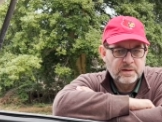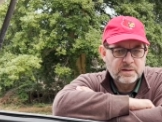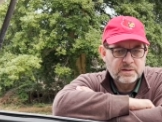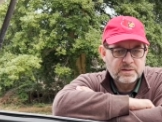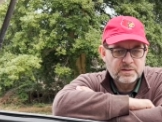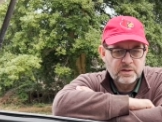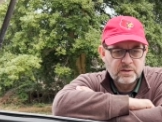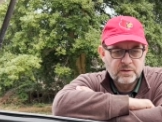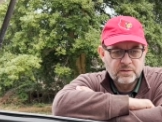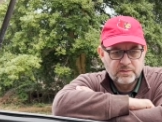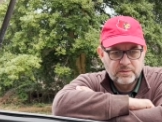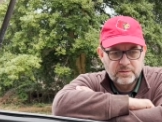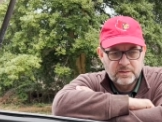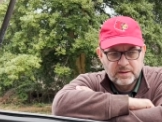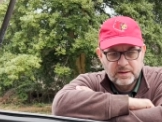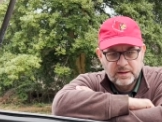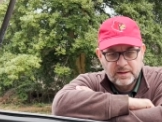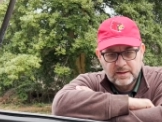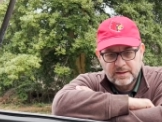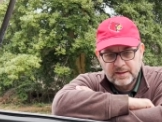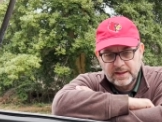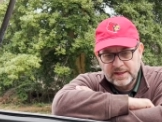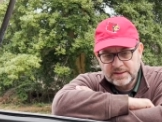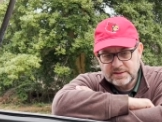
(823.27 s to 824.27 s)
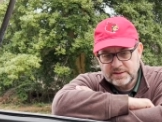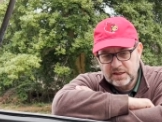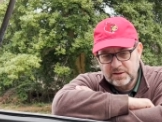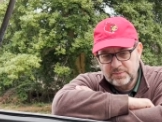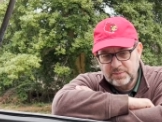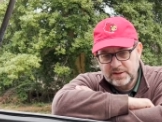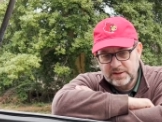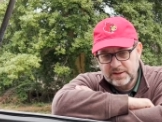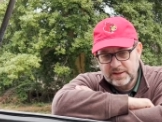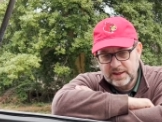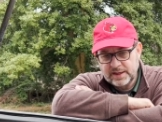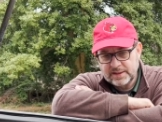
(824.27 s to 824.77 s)
So that's going to
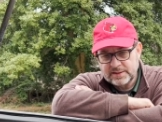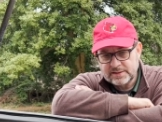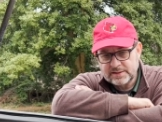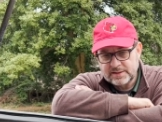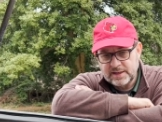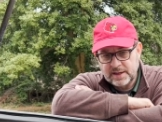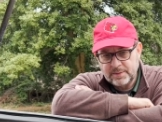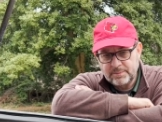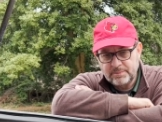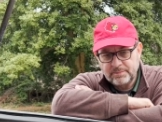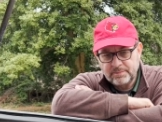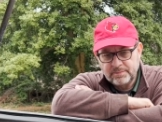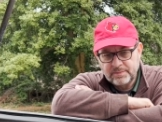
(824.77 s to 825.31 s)
be the next step.